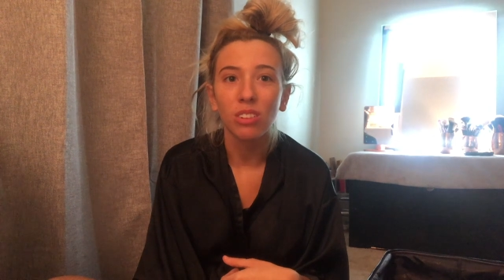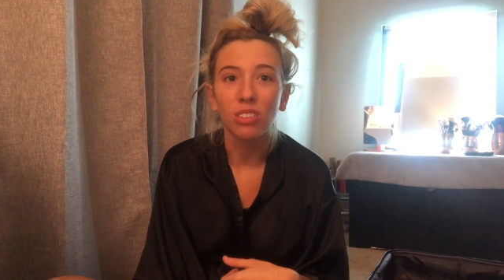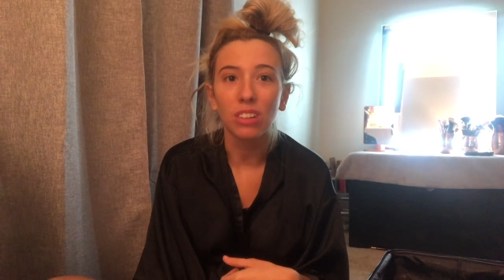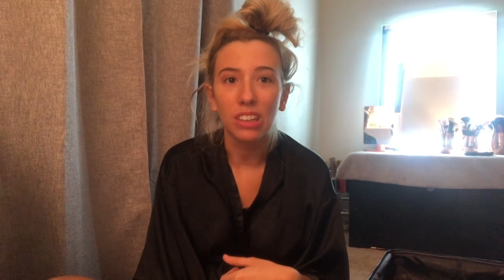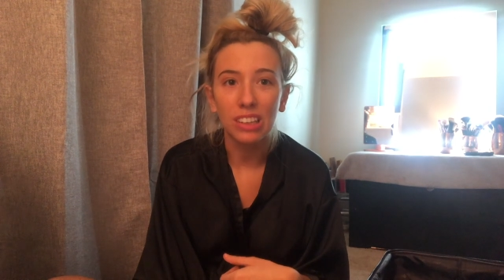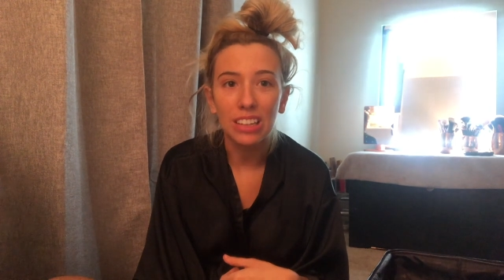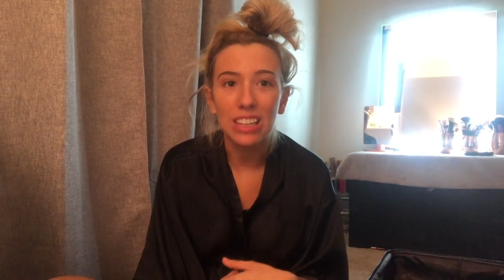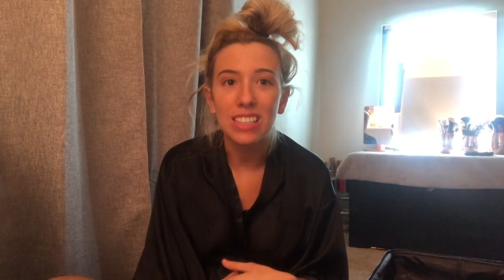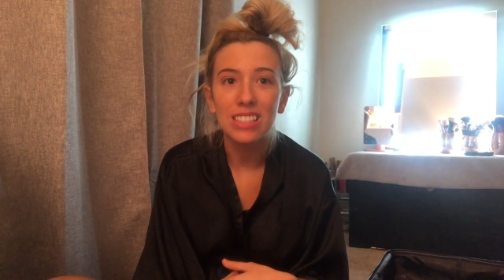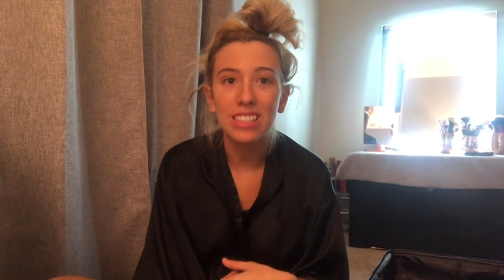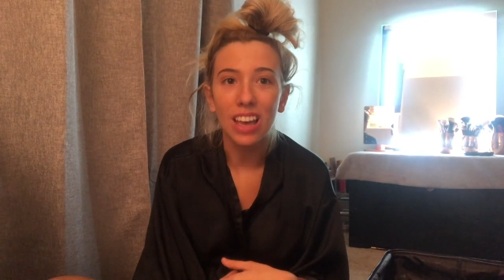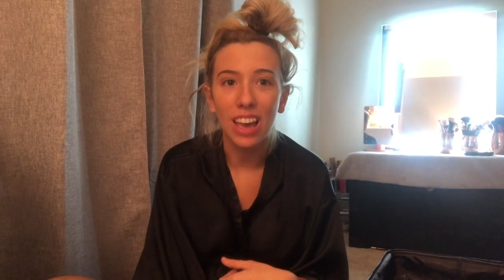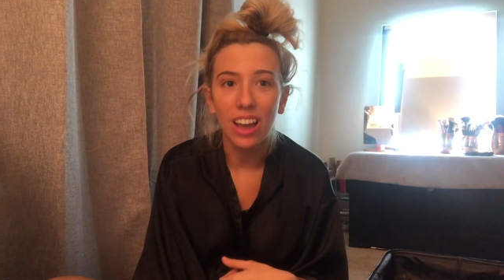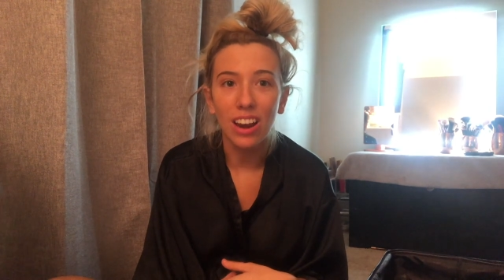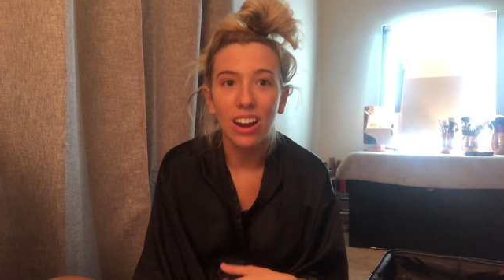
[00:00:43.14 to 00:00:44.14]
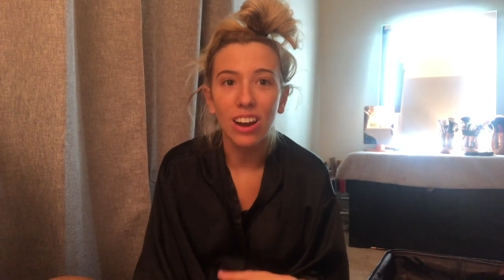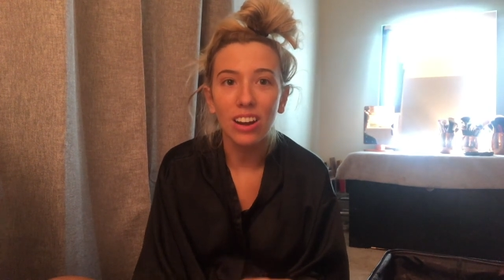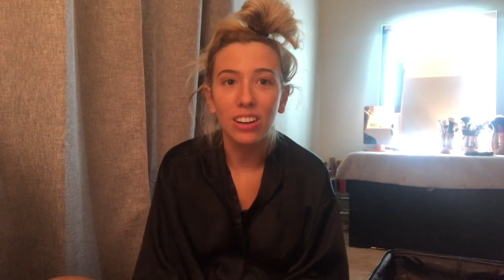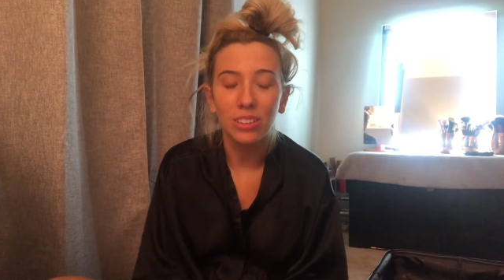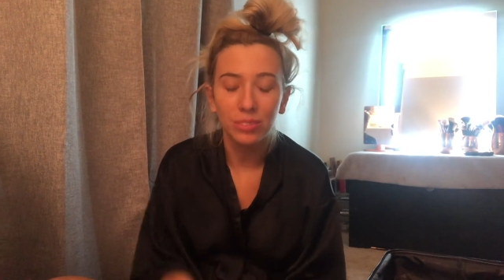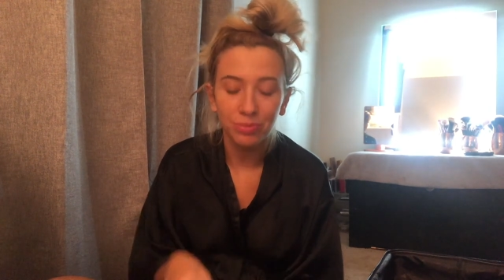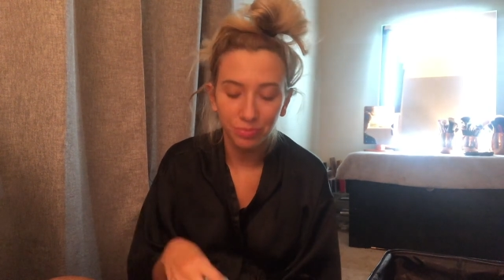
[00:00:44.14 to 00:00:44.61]
Really
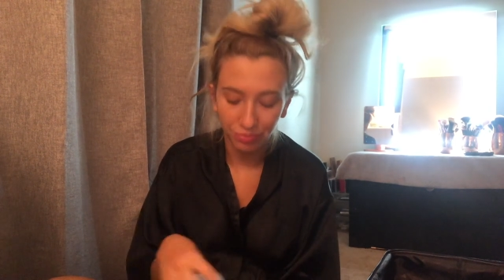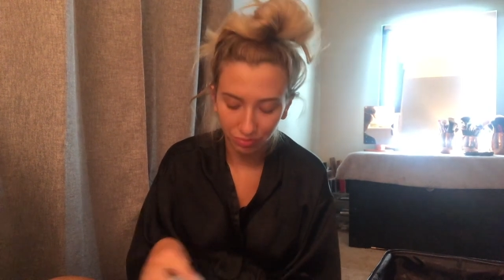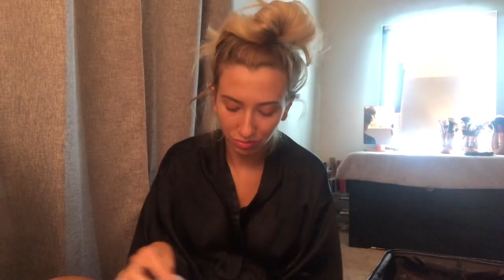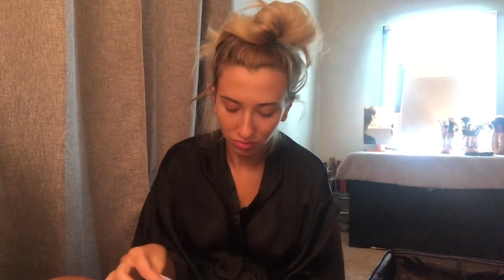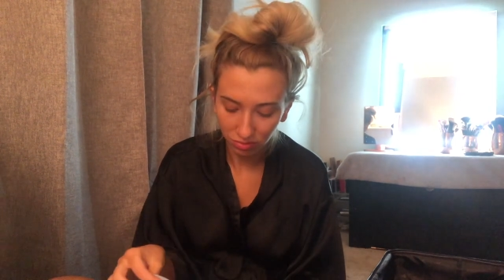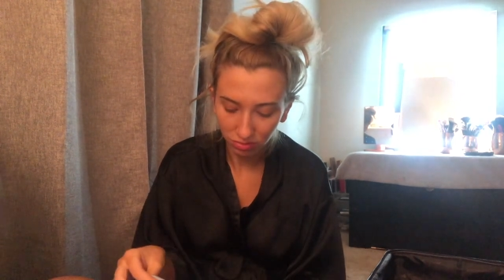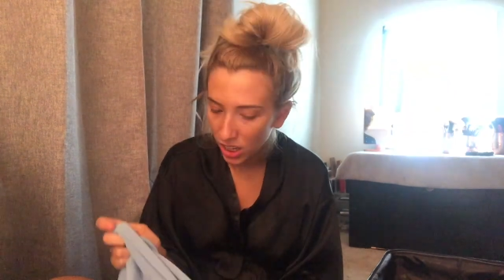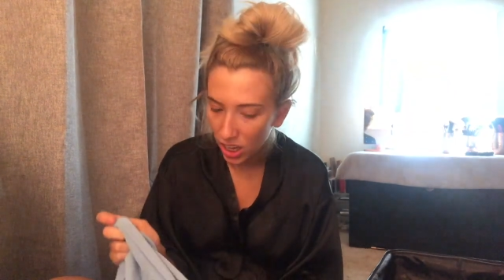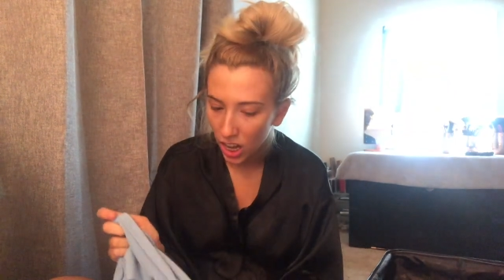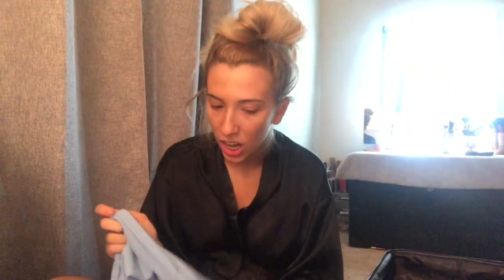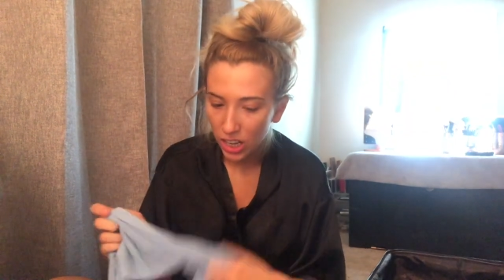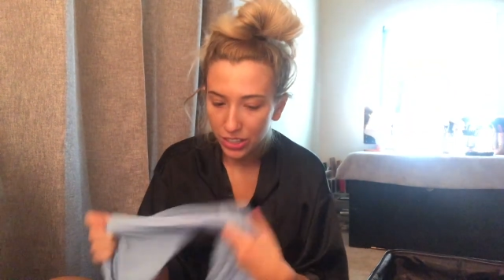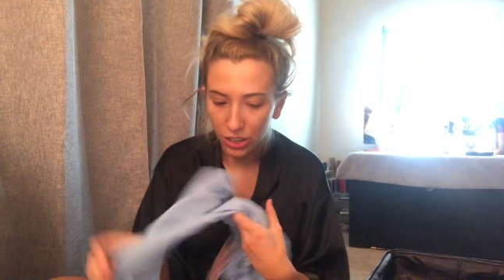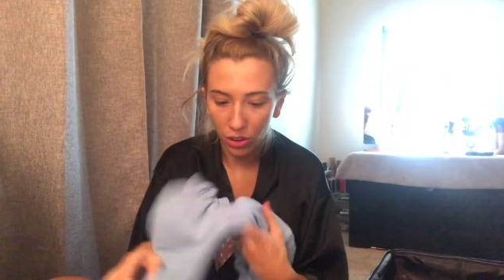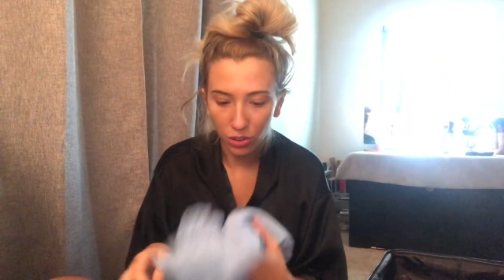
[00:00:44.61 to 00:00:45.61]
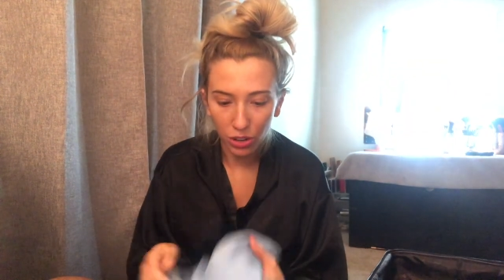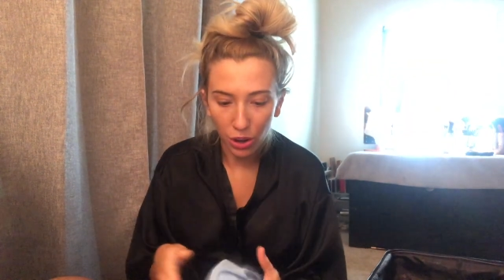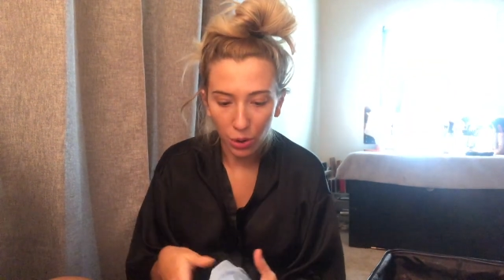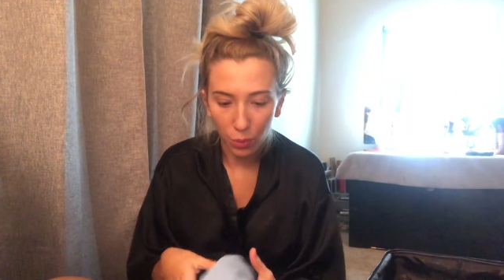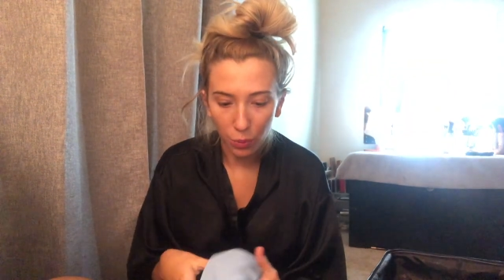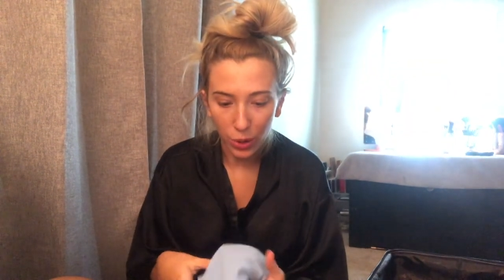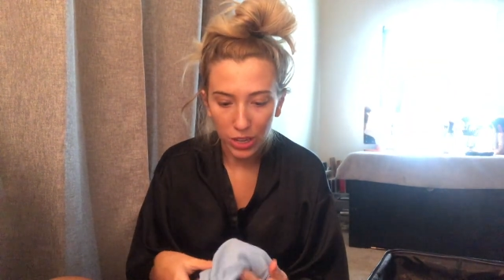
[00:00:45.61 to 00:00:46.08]
scared. Don't
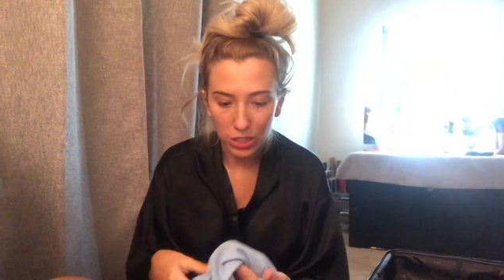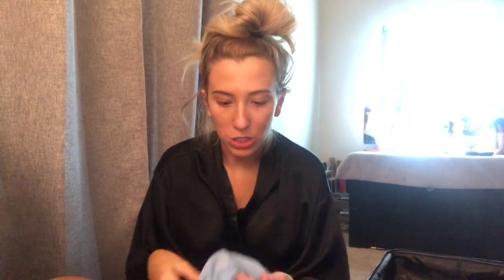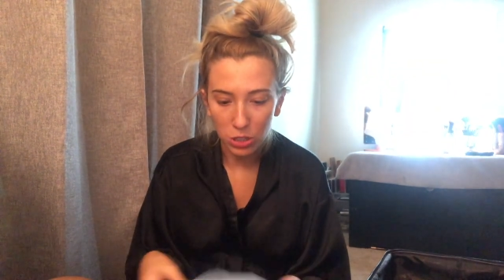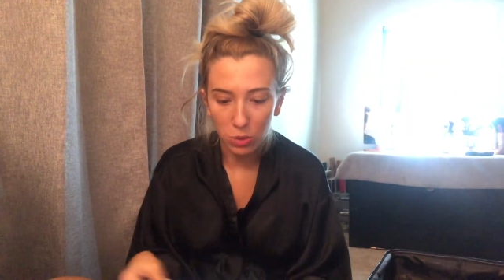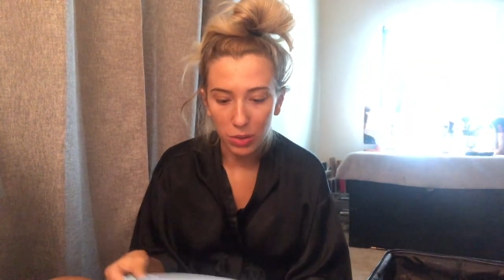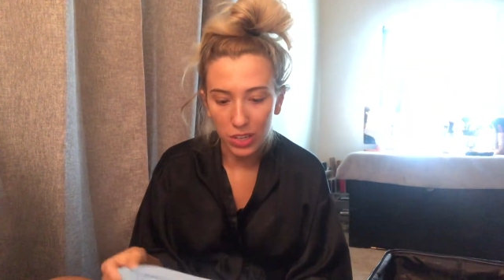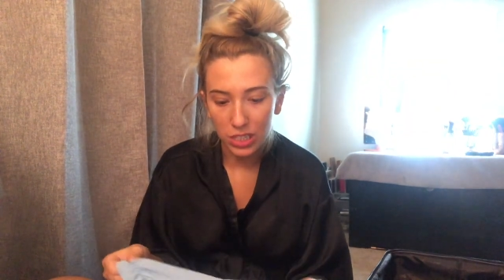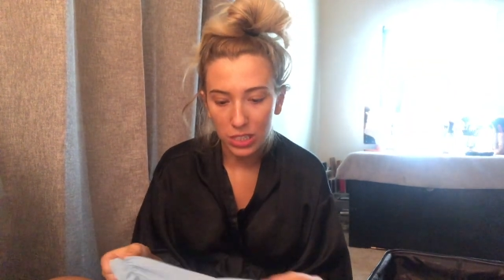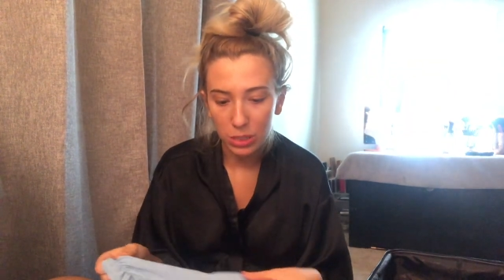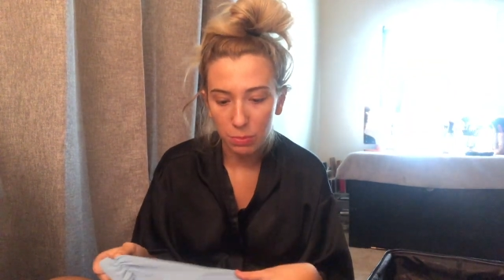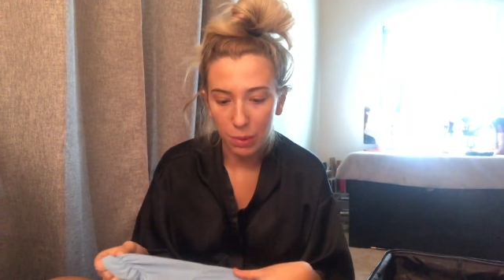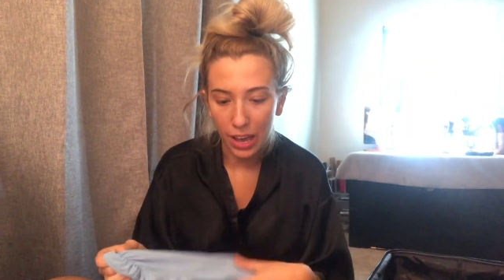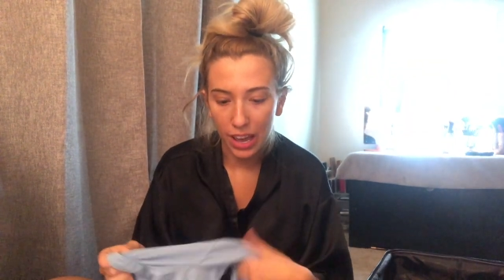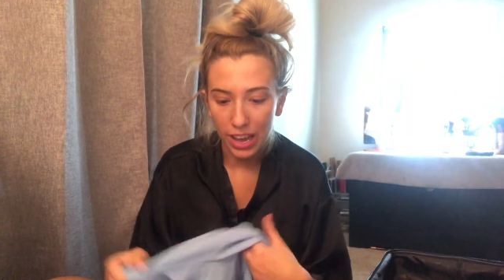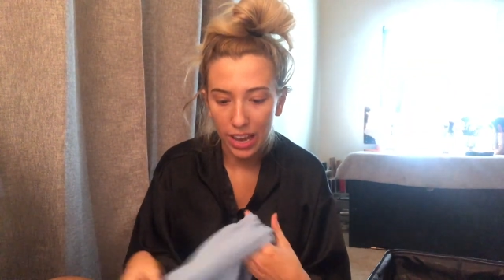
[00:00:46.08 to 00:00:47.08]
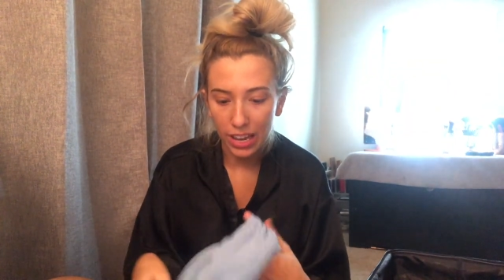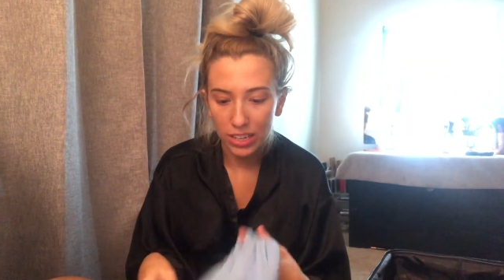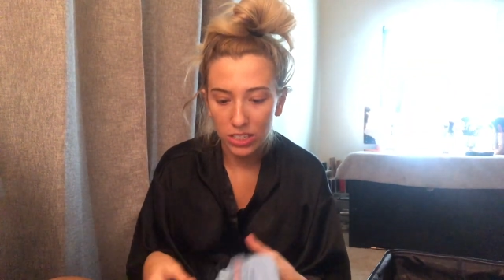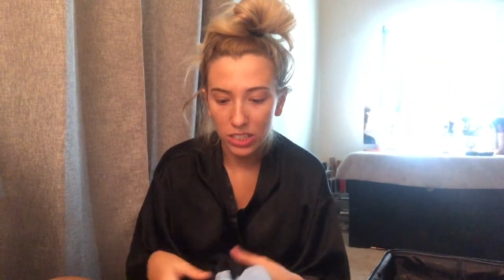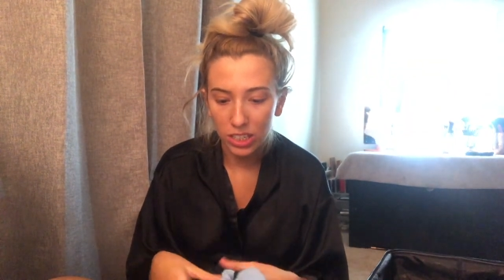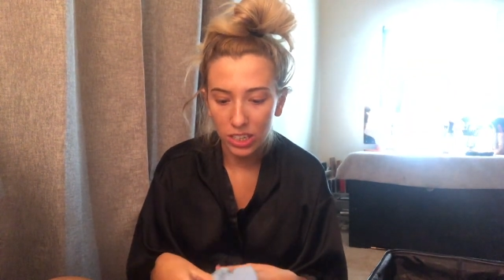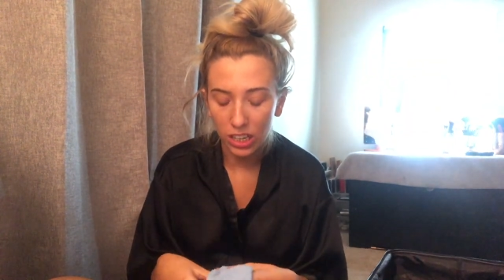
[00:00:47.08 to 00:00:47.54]
know what to
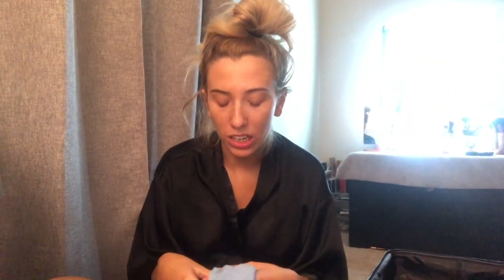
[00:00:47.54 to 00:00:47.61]
expect.